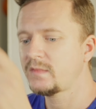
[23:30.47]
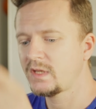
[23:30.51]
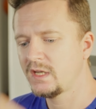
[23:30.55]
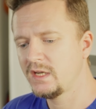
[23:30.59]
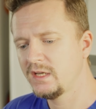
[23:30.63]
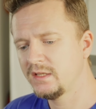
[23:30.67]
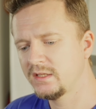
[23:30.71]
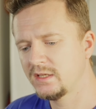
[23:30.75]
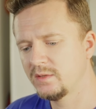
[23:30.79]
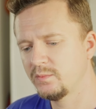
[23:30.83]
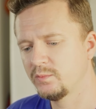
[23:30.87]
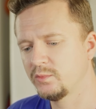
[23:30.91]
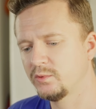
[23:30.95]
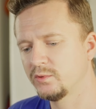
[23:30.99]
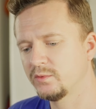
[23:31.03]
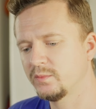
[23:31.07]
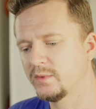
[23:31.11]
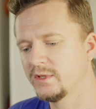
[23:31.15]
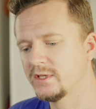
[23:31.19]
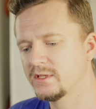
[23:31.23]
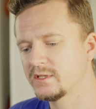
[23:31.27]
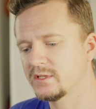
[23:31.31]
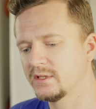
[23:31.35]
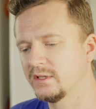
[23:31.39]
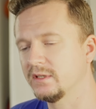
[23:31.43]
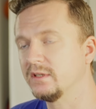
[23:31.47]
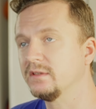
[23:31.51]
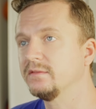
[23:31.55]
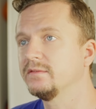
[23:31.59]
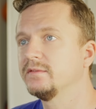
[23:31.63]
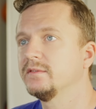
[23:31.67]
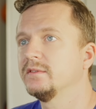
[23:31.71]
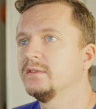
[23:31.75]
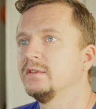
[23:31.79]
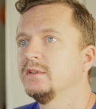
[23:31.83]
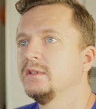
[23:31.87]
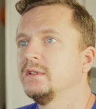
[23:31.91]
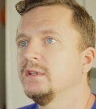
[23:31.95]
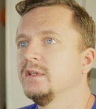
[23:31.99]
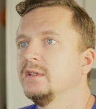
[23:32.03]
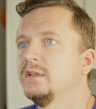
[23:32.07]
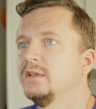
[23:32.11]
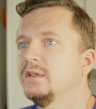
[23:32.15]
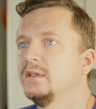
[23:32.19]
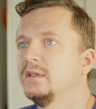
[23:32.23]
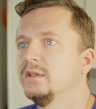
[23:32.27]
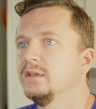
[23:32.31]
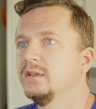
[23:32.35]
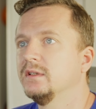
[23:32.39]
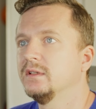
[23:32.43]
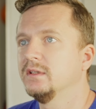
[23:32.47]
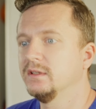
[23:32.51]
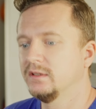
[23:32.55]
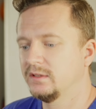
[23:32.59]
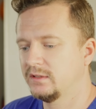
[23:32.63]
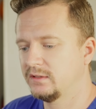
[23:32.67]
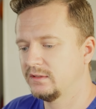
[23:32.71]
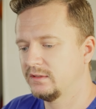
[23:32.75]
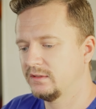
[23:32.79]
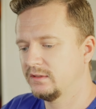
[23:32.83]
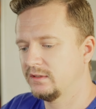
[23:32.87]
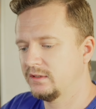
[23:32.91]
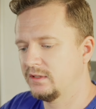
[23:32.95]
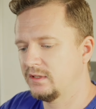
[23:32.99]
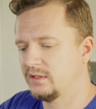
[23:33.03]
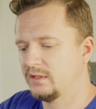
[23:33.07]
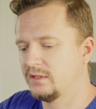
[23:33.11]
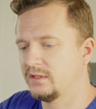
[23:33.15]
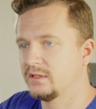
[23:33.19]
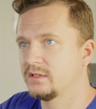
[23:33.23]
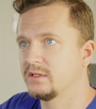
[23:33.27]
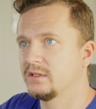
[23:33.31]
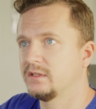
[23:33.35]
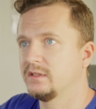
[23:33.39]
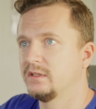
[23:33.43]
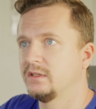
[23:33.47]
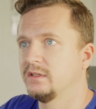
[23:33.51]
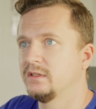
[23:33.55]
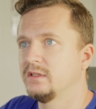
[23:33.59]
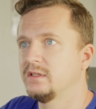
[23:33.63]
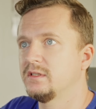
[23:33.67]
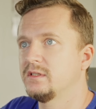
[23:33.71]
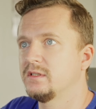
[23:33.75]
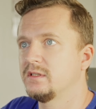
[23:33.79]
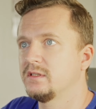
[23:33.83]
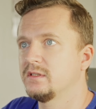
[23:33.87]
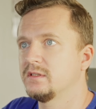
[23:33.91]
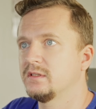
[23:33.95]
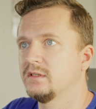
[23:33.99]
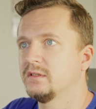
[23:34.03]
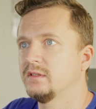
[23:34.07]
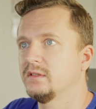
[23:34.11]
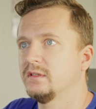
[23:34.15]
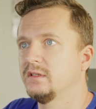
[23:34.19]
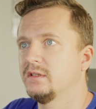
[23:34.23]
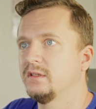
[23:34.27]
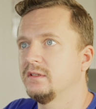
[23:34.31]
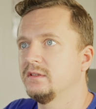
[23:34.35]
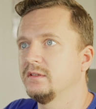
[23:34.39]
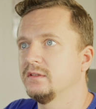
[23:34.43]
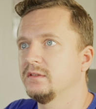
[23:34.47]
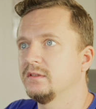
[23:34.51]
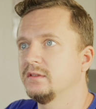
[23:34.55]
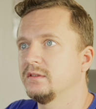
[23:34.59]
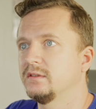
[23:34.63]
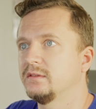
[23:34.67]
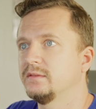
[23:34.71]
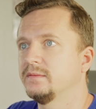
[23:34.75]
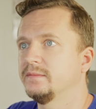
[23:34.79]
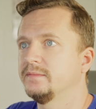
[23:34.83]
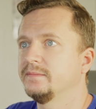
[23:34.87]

And I put myself as an assistant editor.